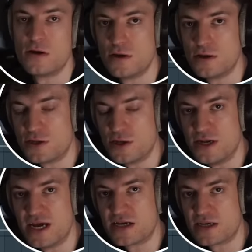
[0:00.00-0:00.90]
So
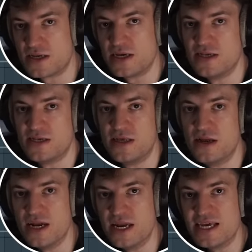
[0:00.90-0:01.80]
next is the
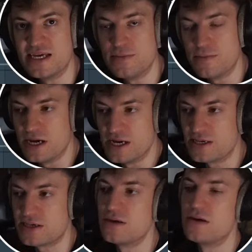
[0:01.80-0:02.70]
lead
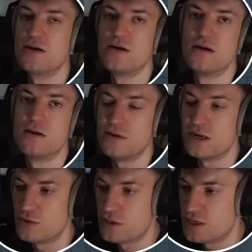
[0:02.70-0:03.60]
bass.
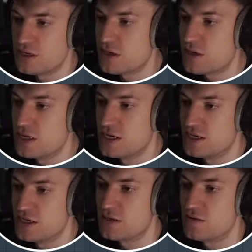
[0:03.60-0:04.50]
Now this
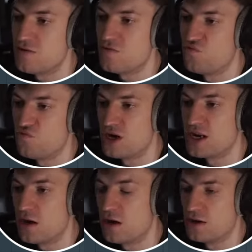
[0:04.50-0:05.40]
is really
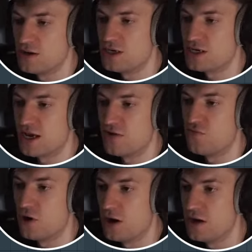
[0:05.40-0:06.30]
hard to get
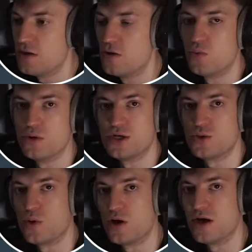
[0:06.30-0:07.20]
right, which
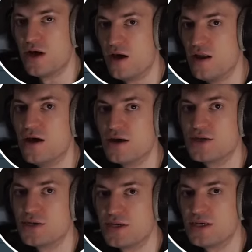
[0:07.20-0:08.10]
is why I like
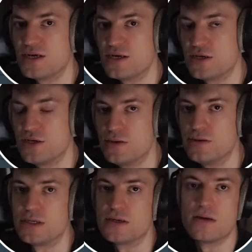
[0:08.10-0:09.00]
to stick to
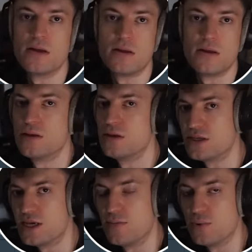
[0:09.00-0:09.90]
using
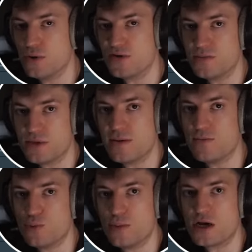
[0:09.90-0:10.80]
samples from
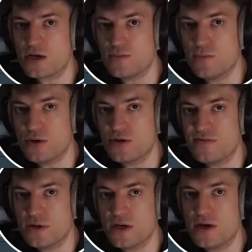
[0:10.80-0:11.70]
sample packs most of
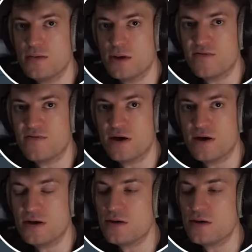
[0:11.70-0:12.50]
the time that I find.